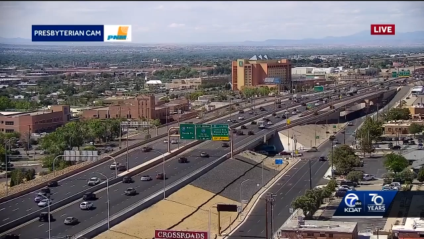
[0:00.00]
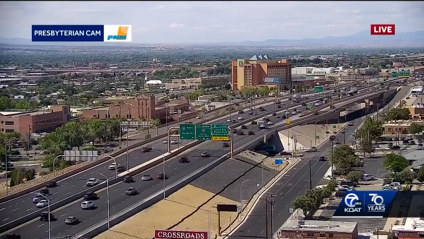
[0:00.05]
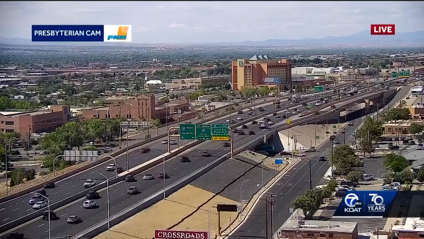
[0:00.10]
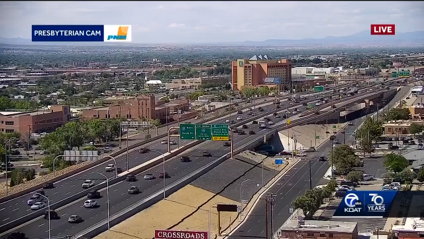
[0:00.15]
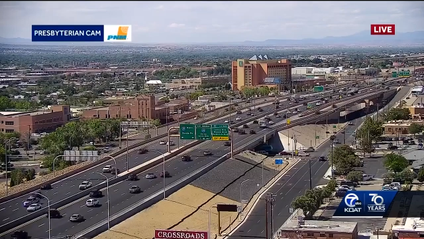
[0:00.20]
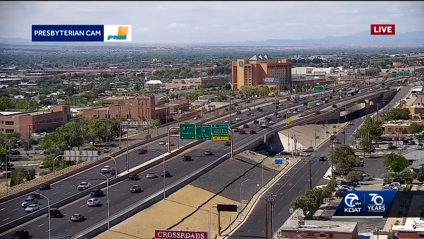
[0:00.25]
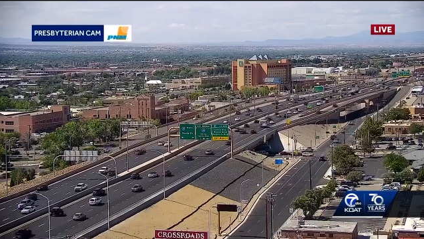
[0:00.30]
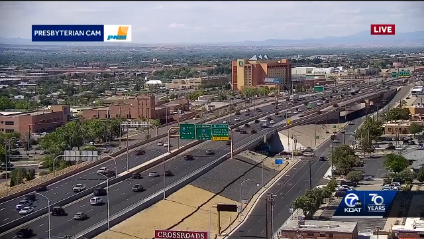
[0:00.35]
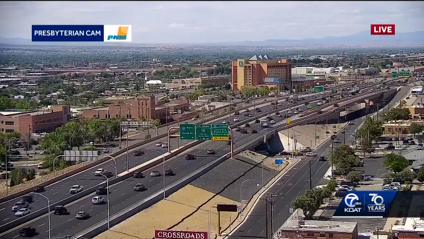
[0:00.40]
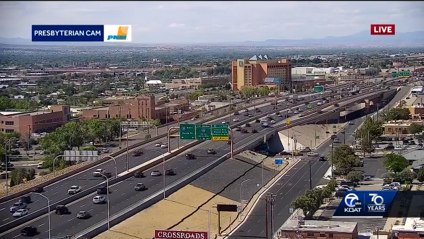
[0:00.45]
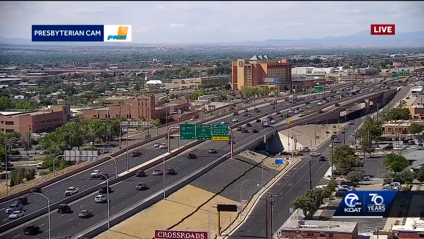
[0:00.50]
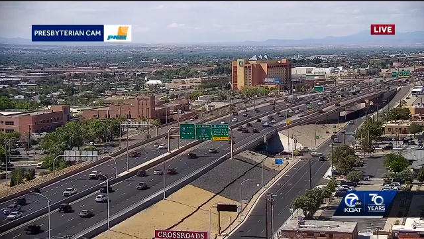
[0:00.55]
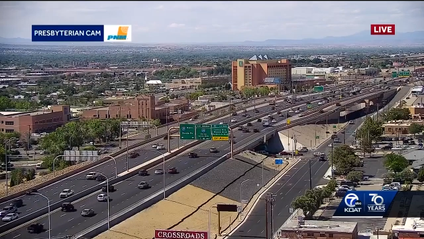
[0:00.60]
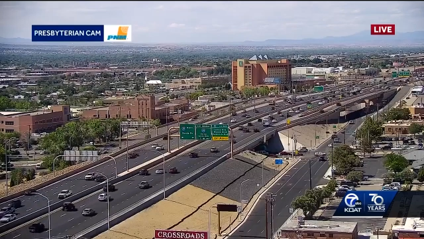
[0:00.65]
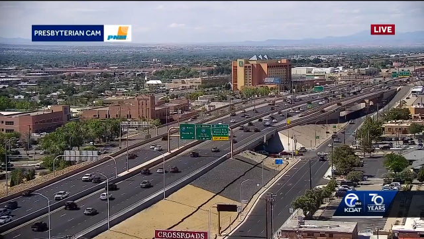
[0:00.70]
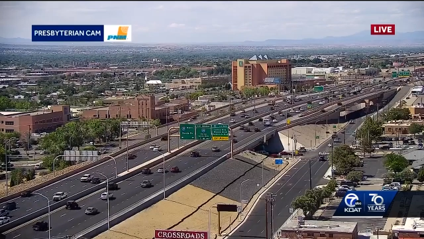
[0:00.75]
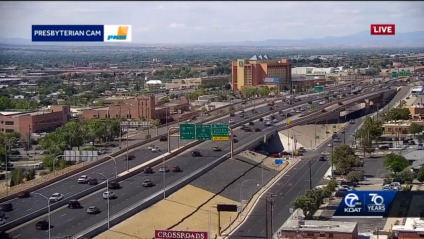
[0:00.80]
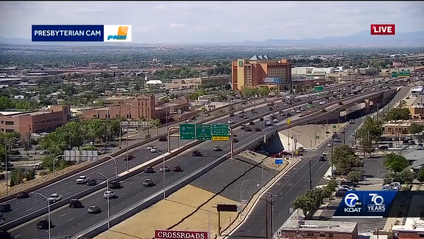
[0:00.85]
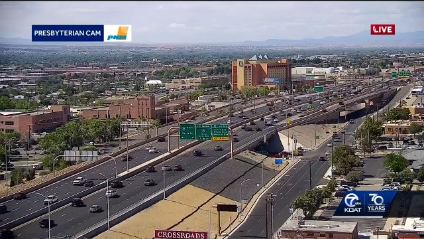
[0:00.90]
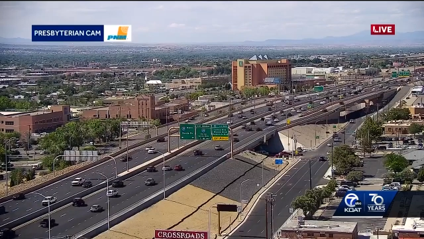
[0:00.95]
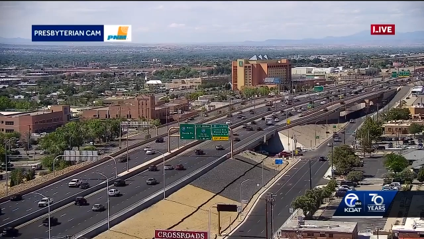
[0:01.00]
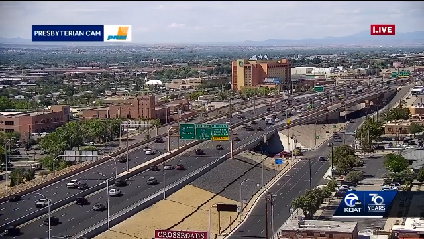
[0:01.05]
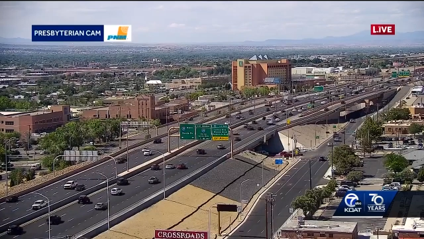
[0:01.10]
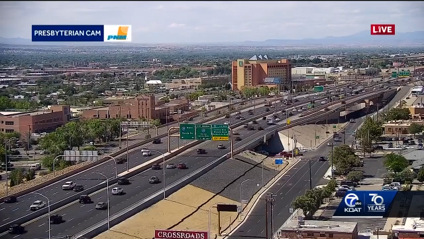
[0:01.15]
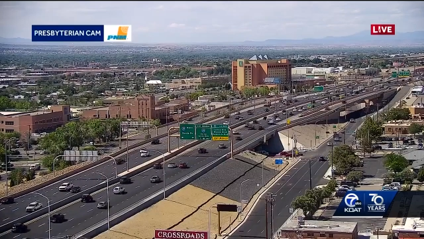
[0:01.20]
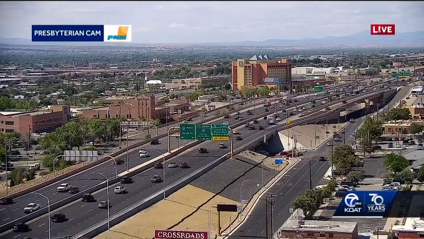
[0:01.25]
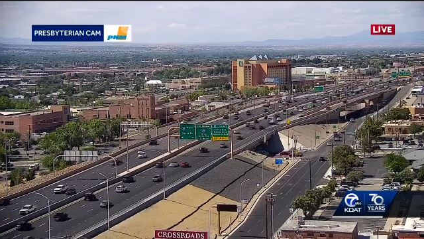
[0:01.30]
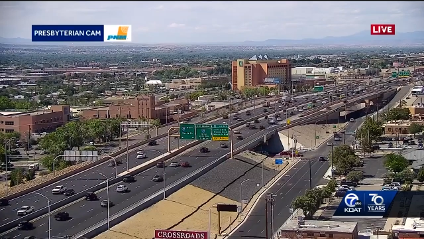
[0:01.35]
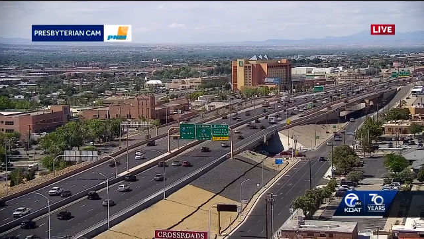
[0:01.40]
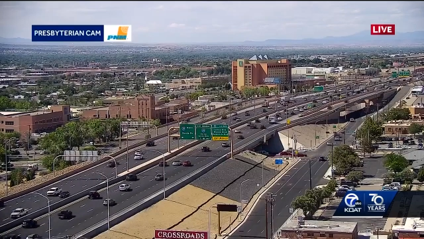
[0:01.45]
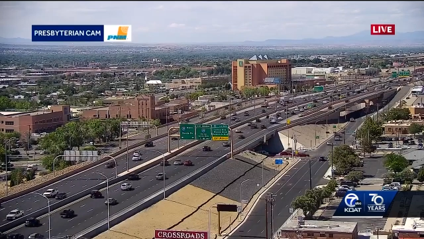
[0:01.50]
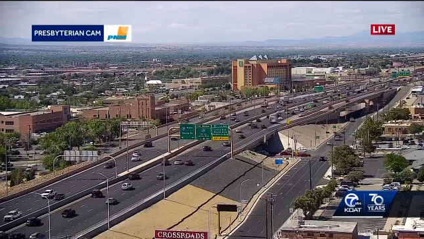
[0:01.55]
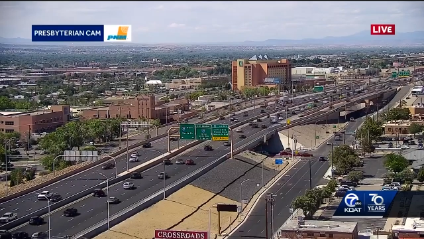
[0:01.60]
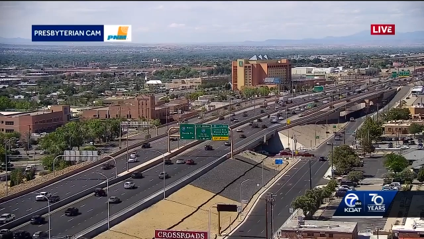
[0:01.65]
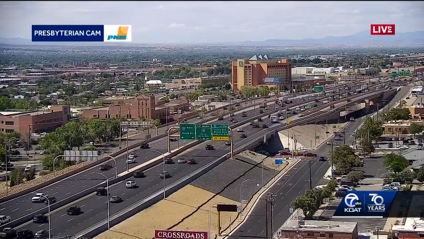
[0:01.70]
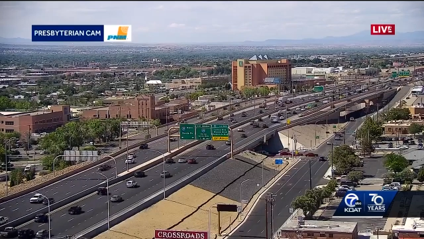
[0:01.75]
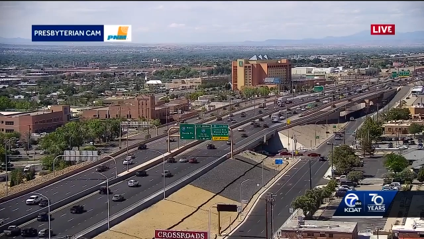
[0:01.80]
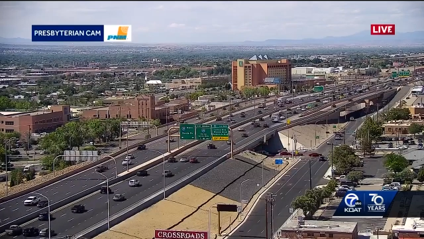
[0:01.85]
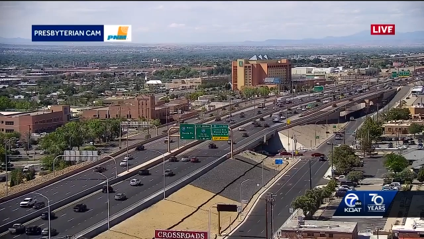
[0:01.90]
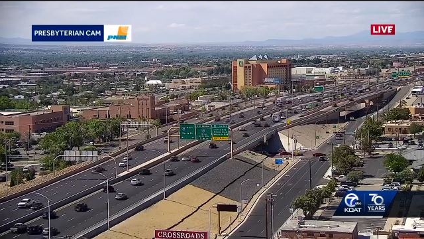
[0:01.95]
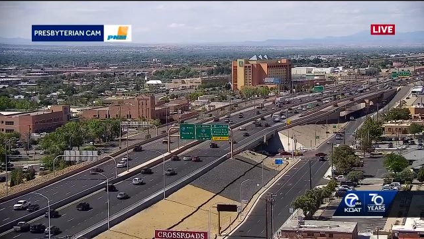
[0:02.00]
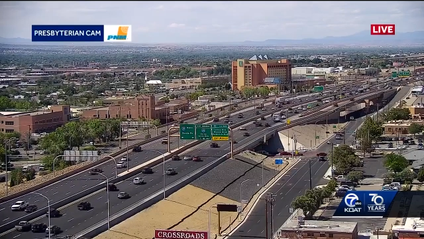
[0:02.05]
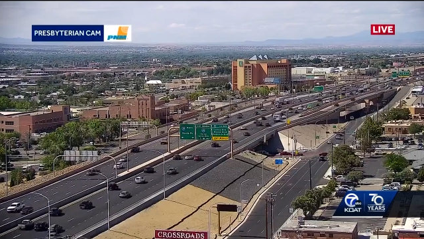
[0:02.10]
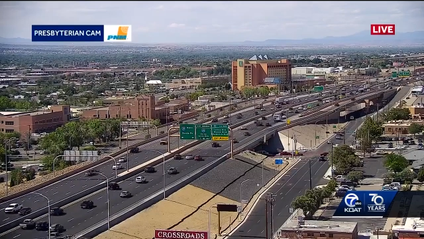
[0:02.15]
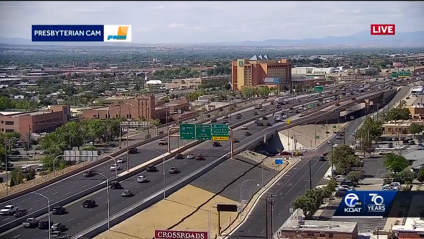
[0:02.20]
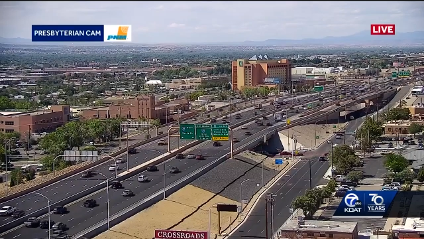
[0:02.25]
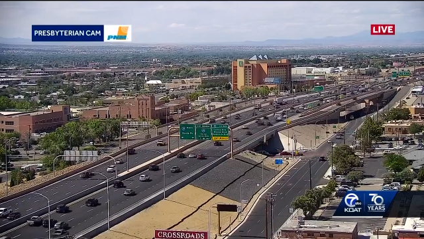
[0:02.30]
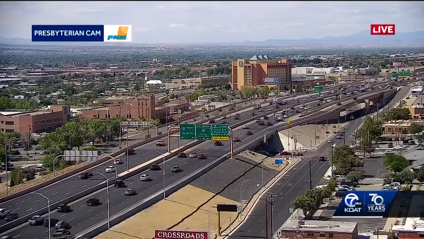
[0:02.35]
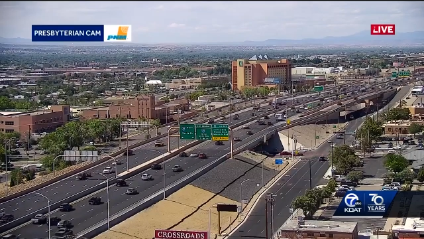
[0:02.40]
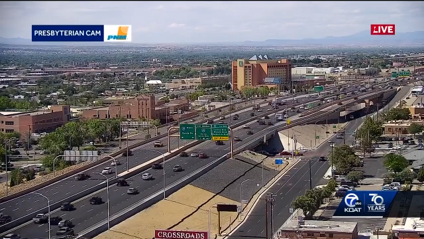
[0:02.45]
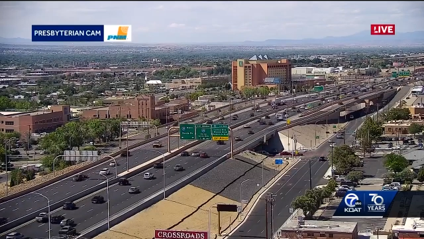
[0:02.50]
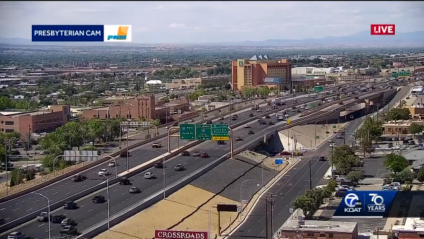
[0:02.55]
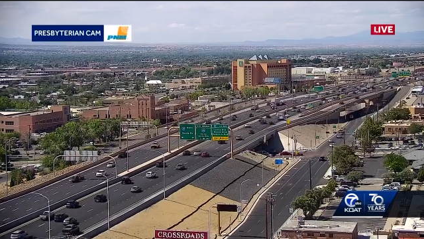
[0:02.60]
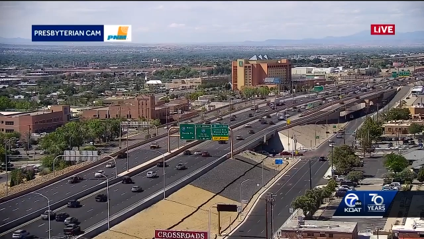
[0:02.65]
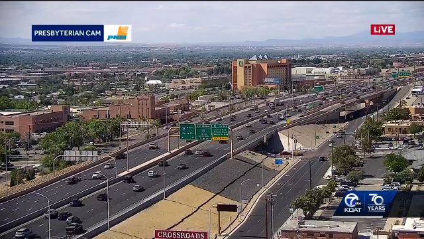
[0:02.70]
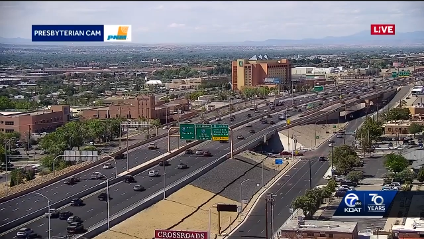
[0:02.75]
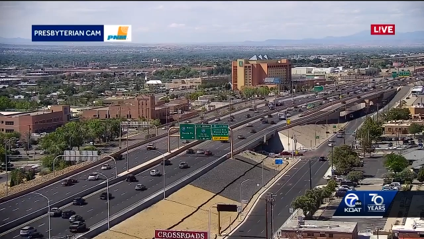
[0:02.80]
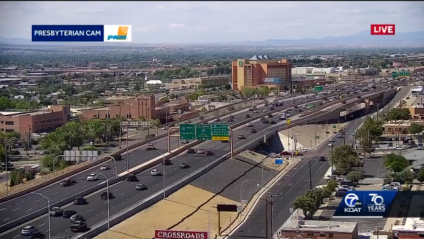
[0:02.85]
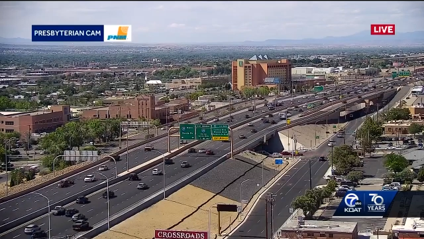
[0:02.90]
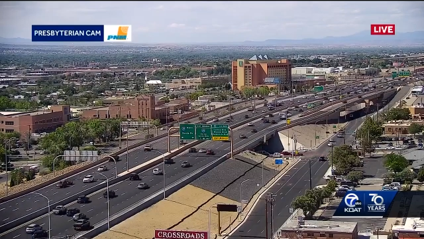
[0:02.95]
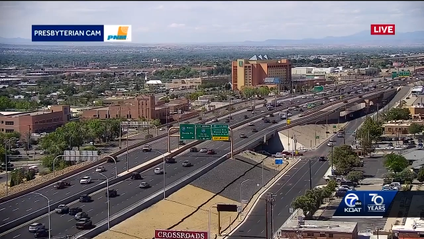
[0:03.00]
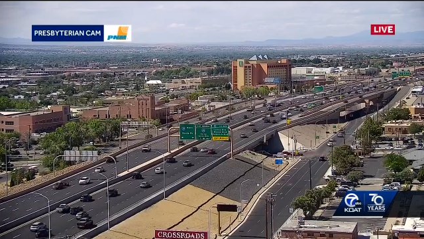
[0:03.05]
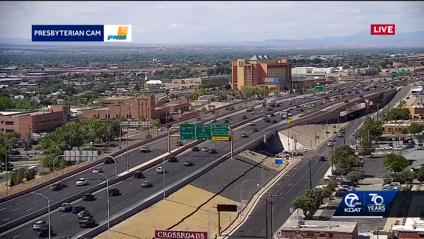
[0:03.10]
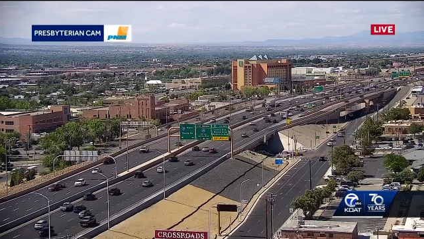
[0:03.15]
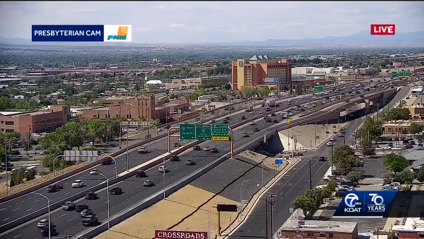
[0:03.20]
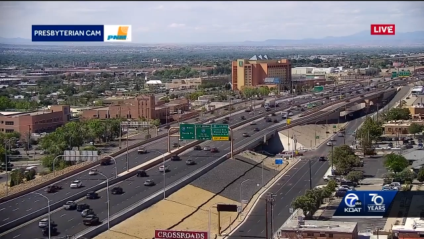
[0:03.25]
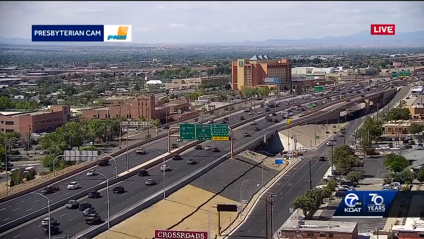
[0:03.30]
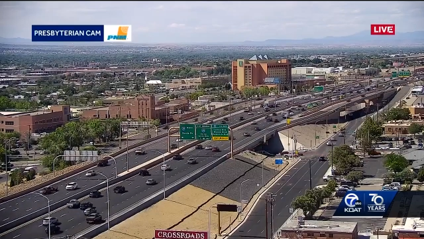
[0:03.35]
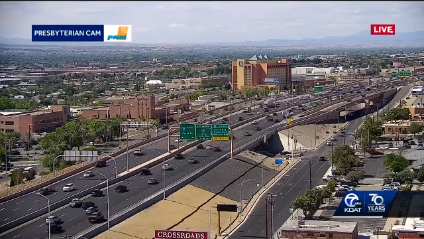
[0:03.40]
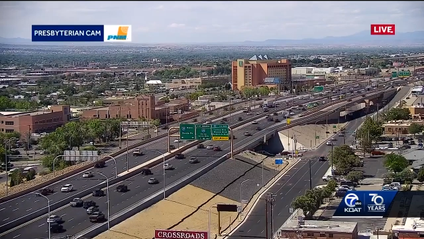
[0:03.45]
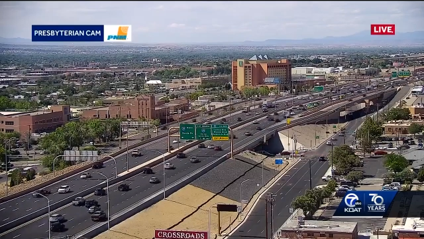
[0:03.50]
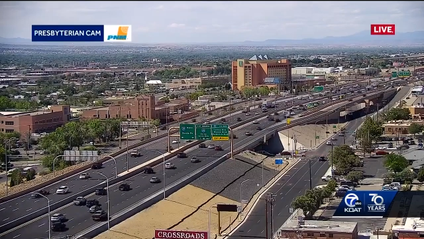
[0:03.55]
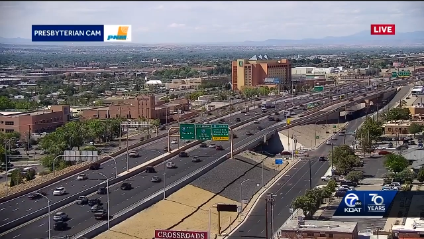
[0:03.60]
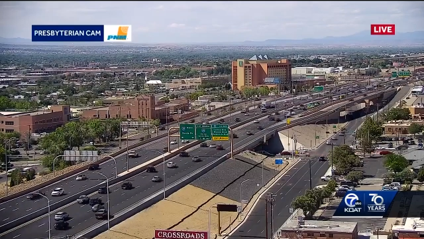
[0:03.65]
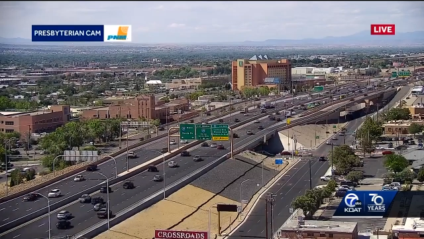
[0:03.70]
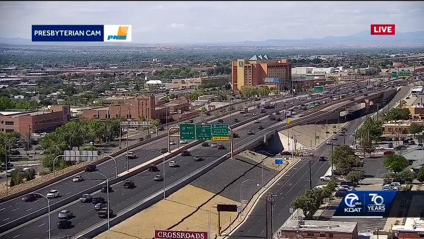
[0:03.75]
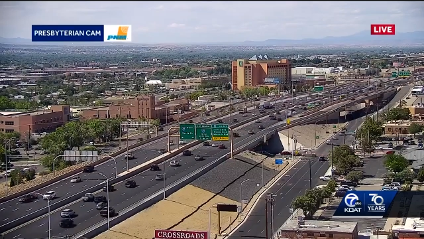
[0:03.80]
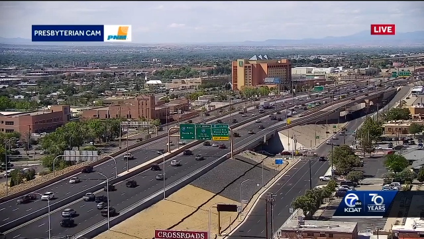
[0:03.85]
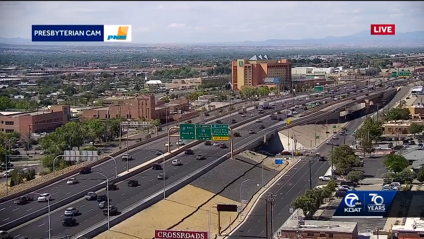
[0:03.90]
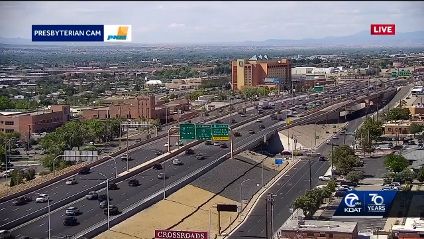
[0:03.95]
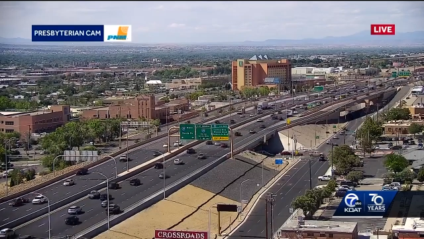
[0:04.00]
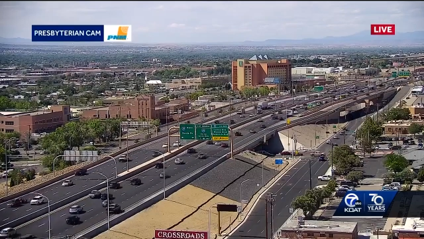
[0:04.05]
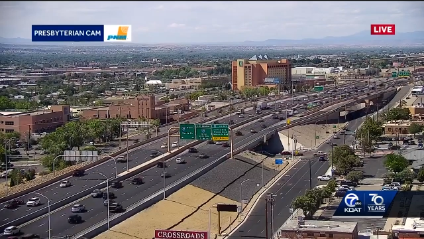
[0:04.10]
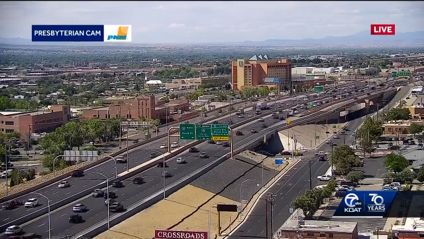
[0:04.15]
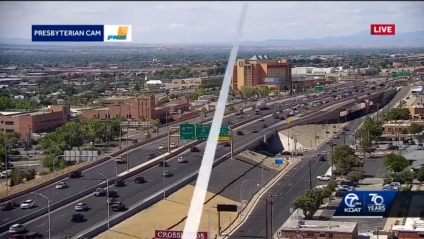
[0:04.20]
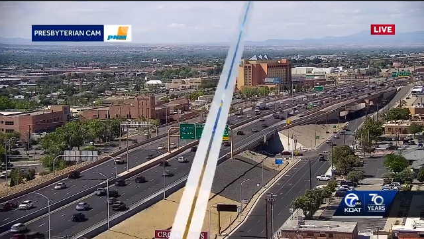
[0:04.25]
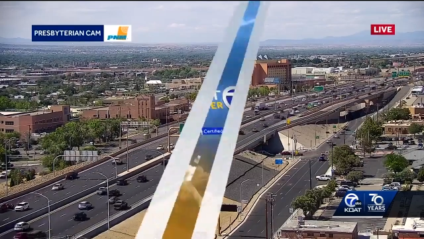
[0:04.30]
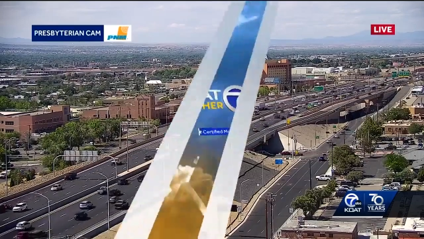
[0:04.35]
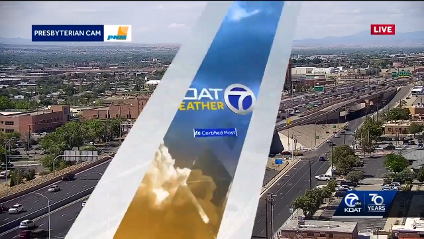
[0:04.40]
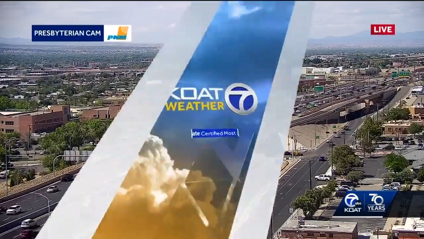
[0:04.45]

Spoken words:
Nobody's mouth can be seen.